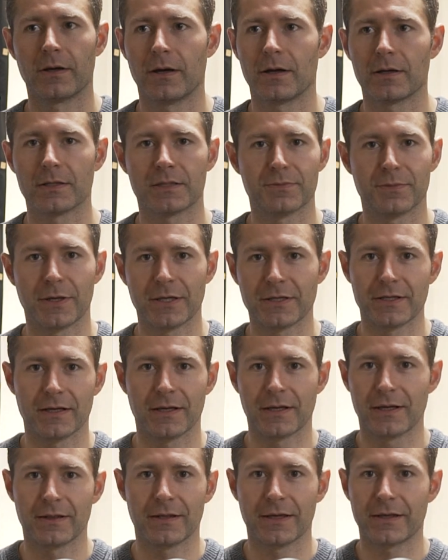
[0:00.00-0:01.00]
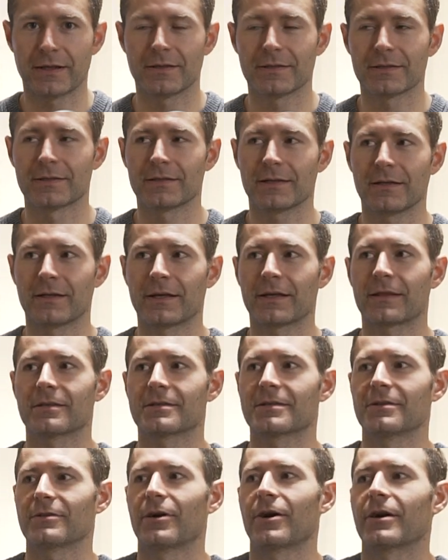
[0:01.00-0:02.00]
Awesome idea. I like this. I like
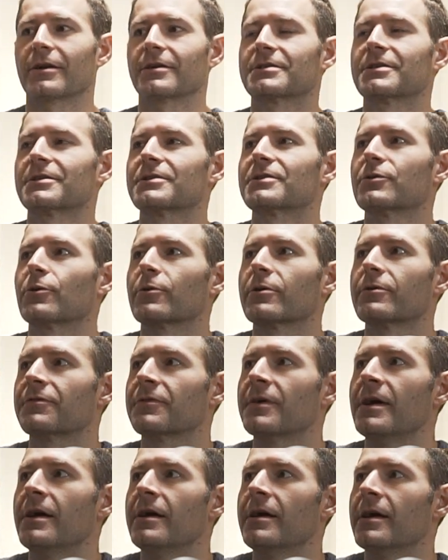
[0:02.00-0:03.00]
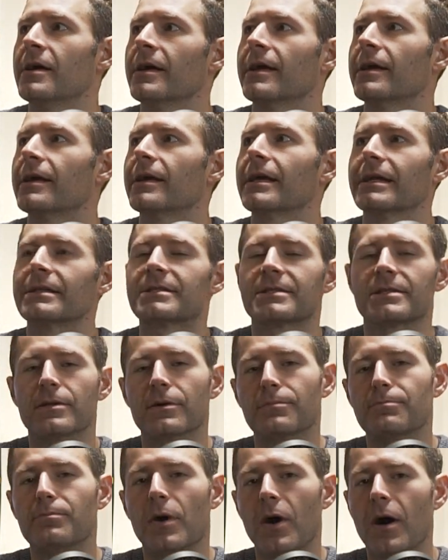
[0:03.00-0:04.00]
this a lot. It's
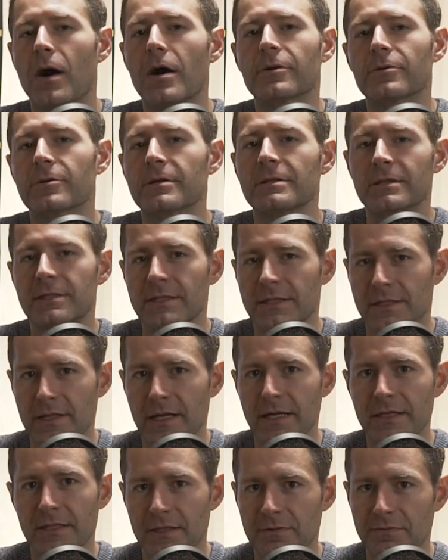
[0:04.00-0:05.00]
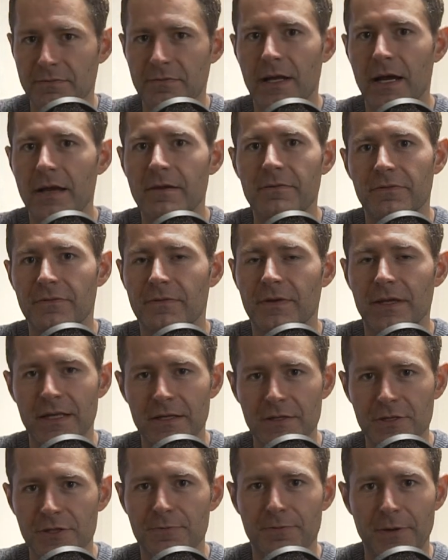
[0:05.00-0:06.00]
the modern slice of life
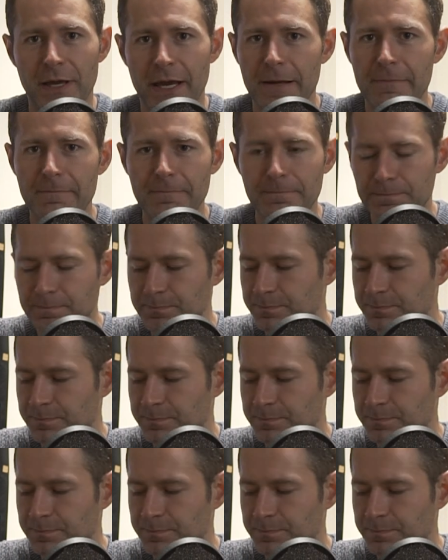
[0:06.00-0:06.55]
in Japan,